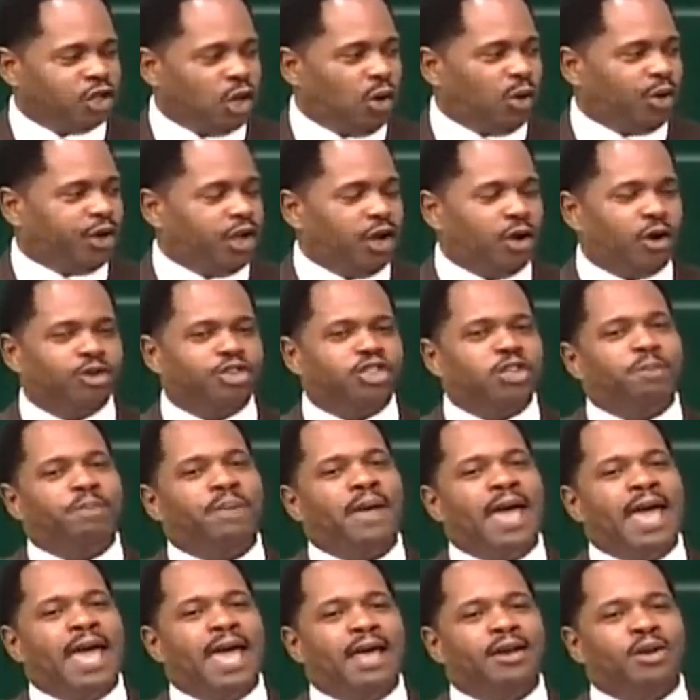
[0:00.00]
Tokyo,
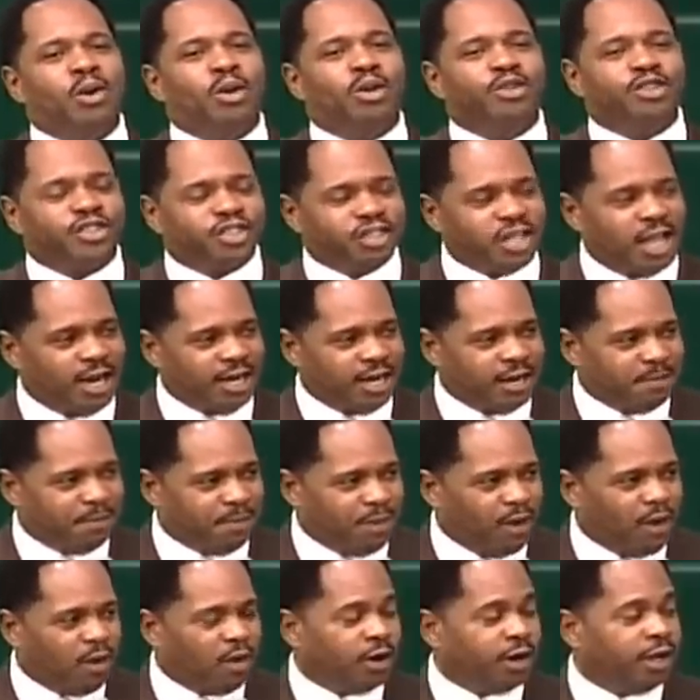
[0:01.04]
Japan on Sunday
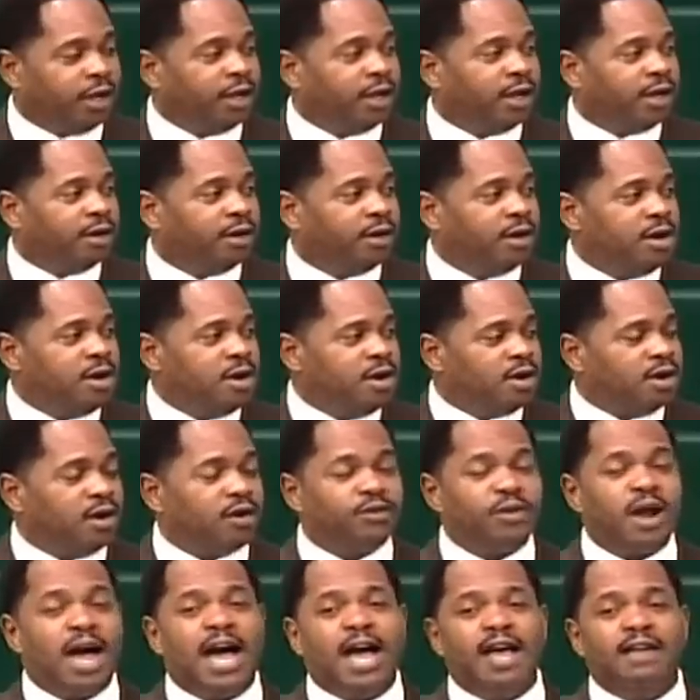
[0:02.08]
morning and
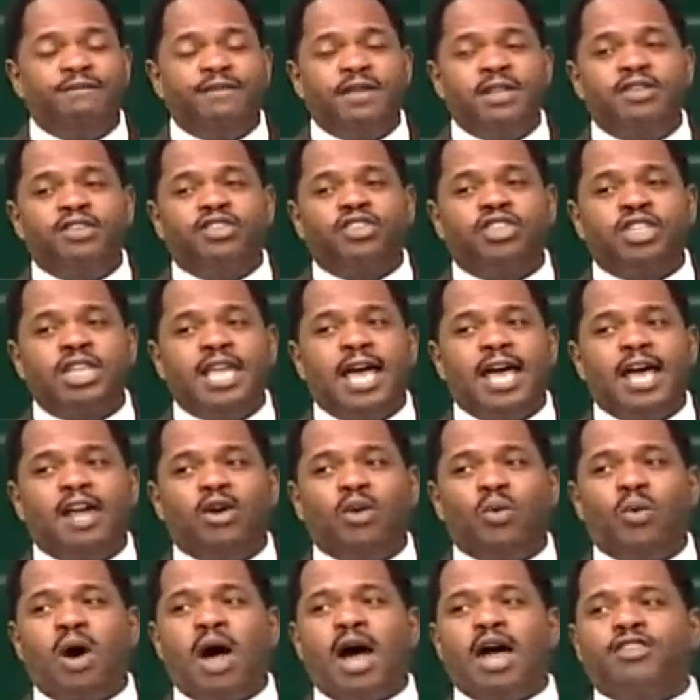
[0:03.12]
arrive in
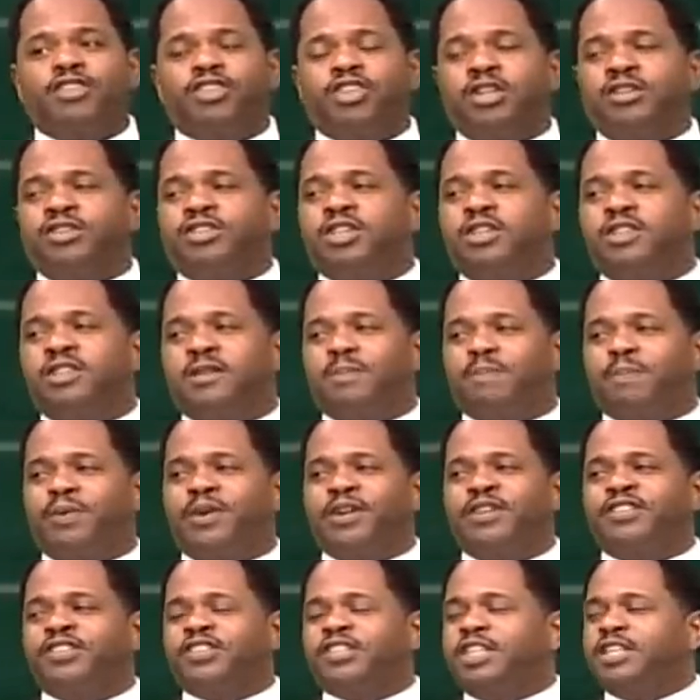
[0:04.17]
Seattle, Washington the
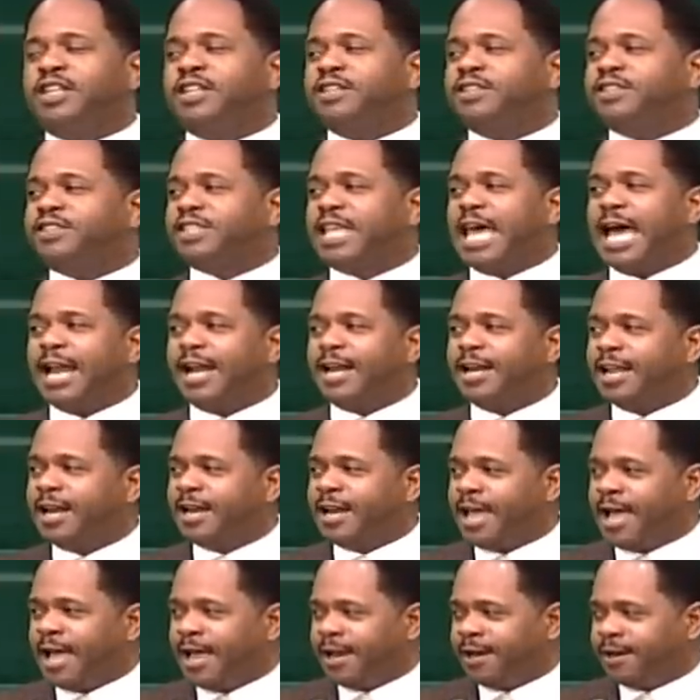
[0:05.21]
preceding
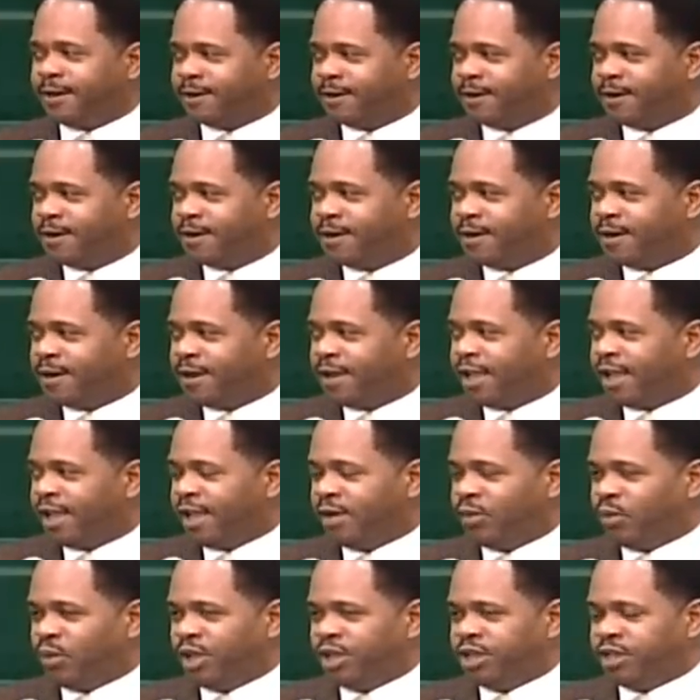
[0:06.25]
Saturday night.
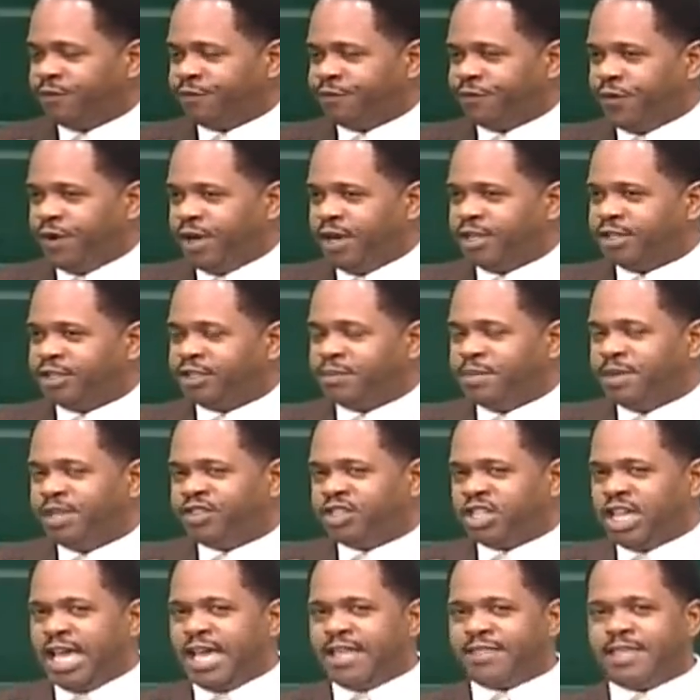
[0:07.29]
And when your friends
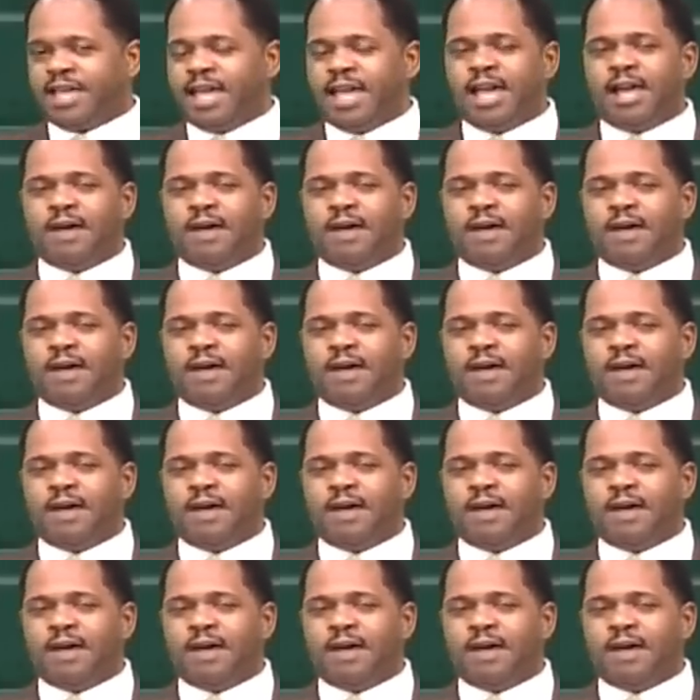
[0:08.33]
meet you at